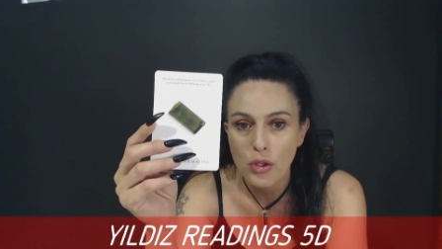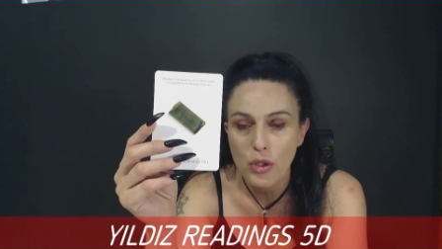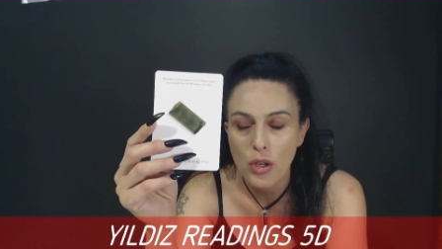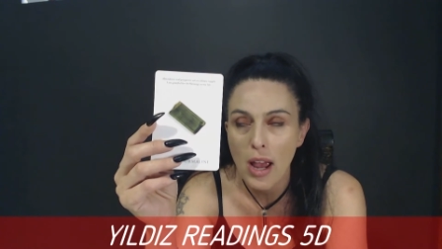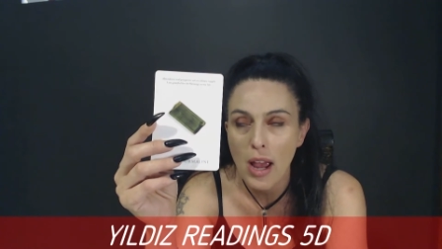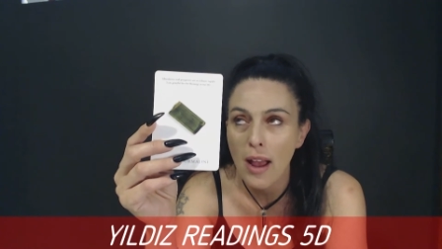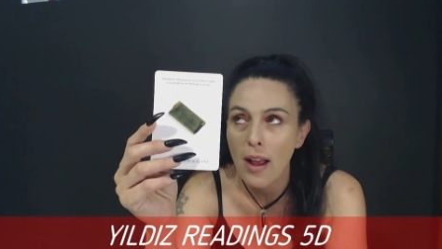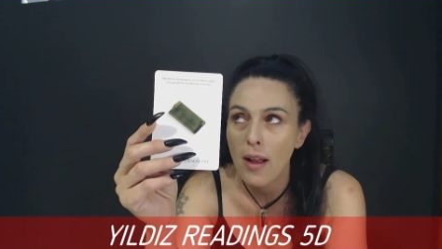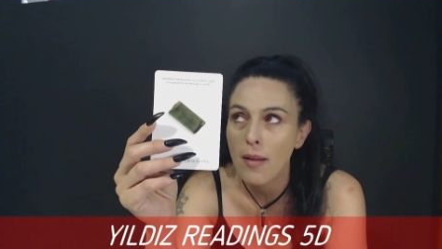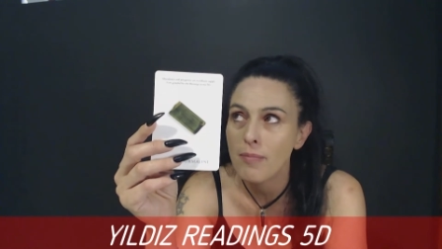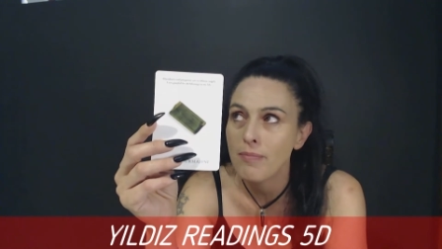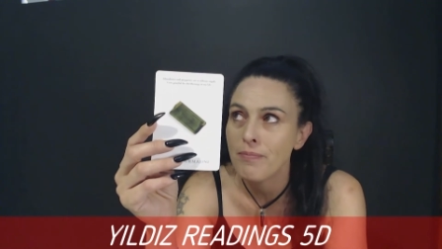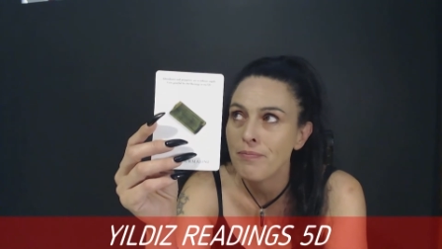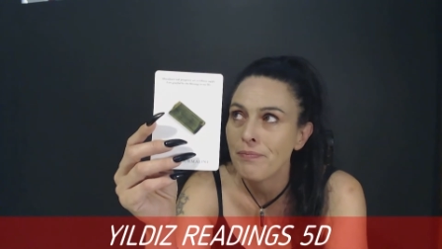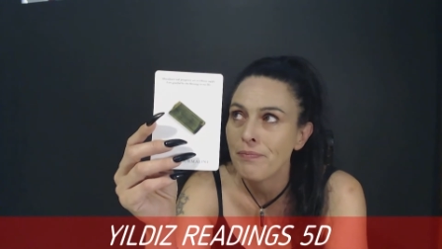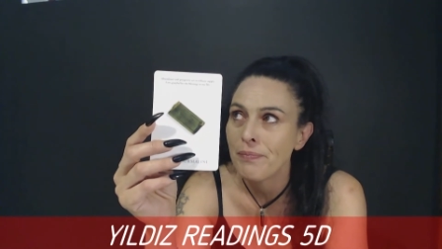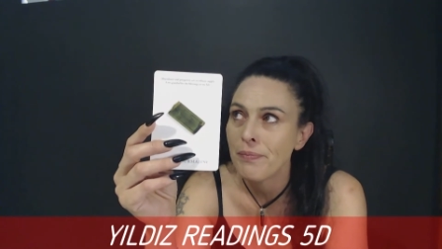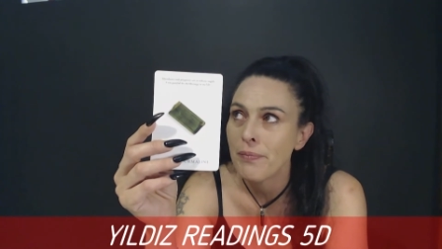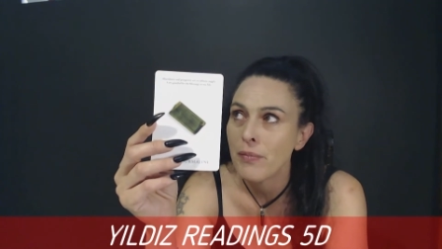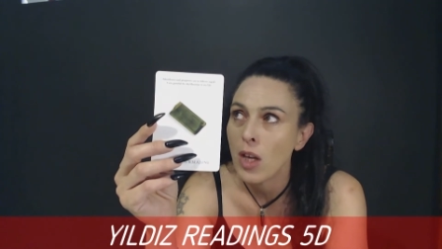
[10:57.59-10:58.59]
um,
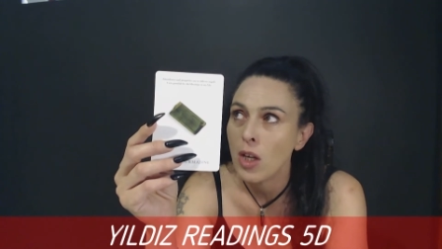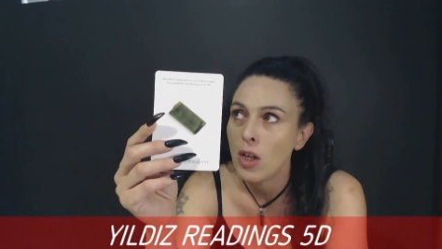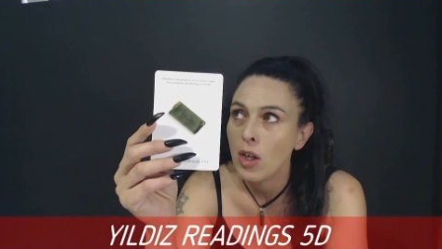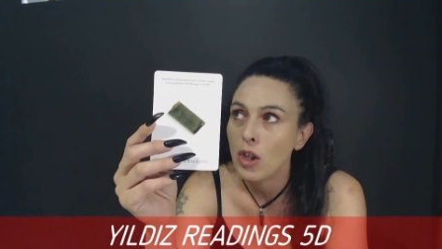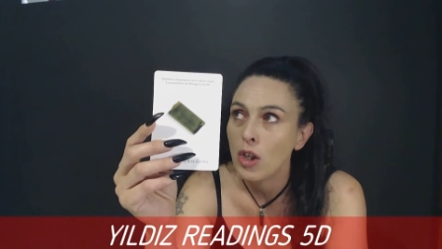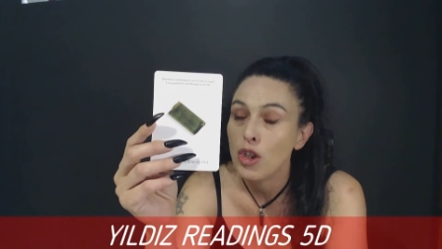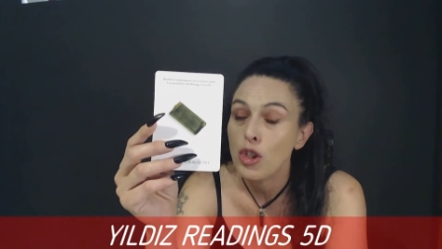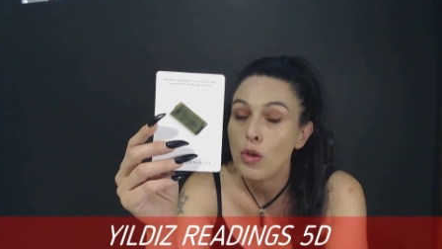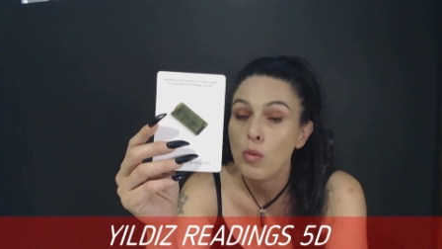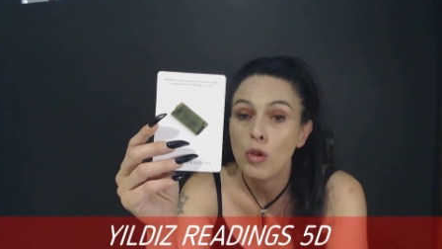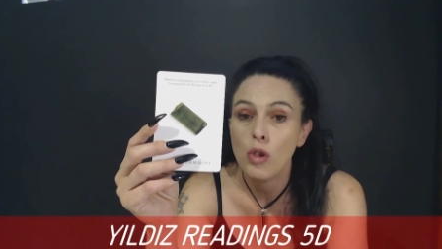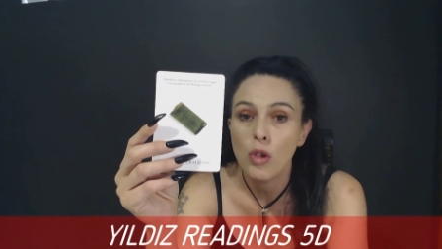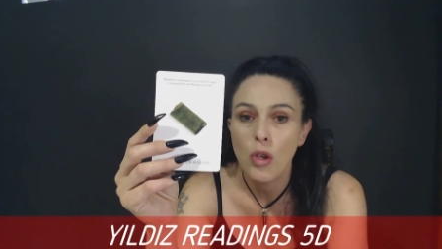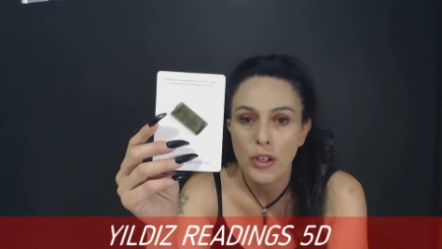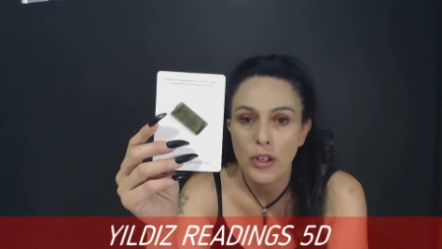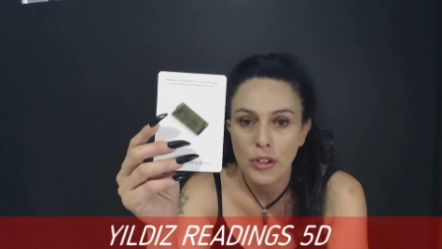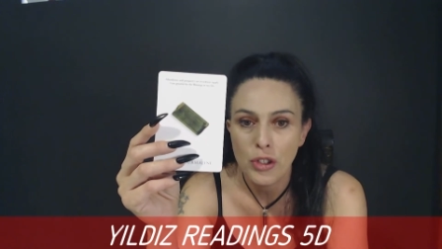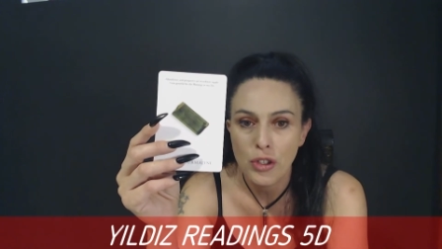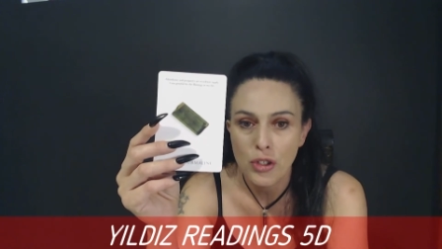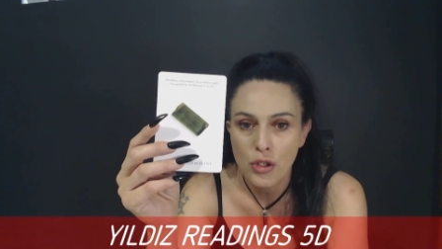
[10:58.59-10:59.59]
you will
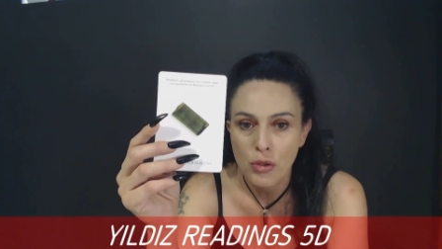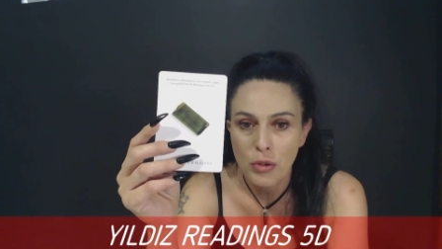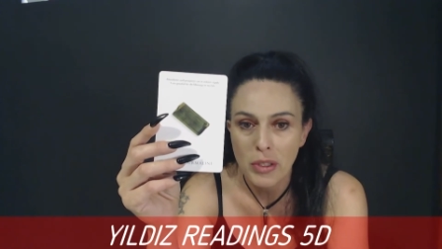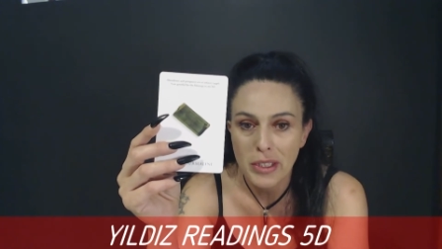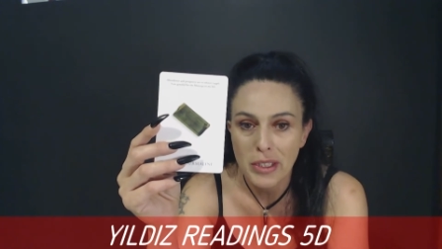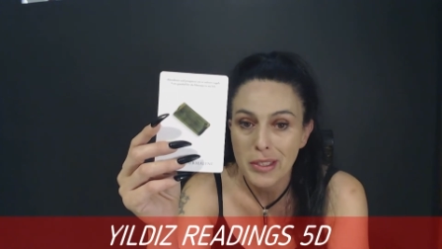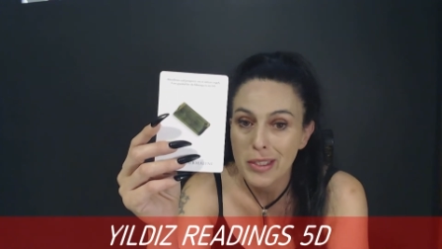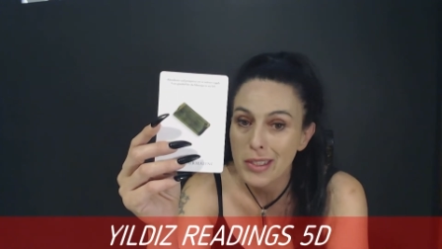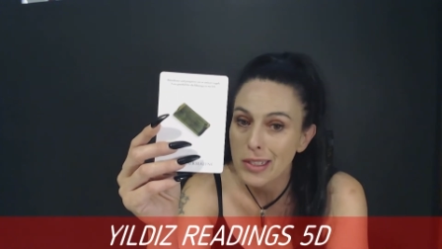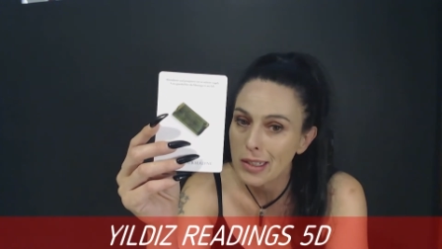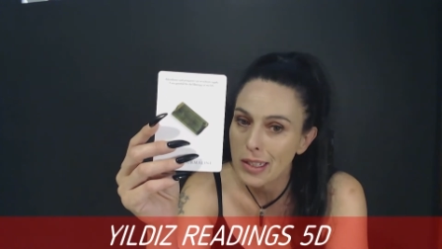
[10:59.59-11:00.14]
learn new tricks.